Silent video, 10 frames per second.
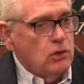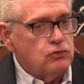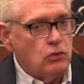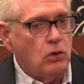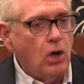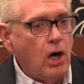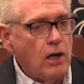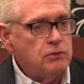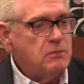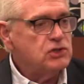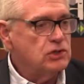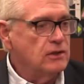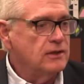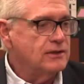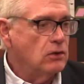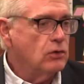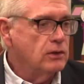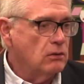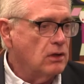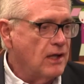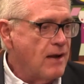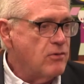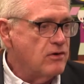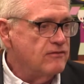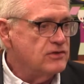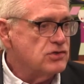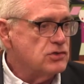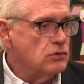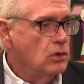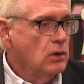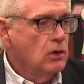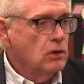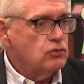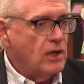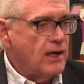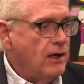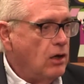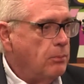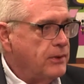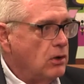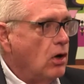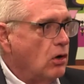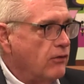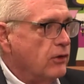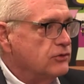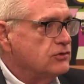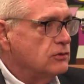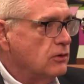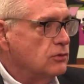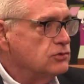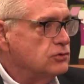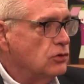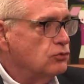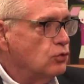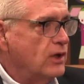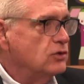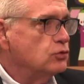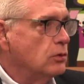So our mission at the Oak Hill Collaborative is to try to help in all those ways.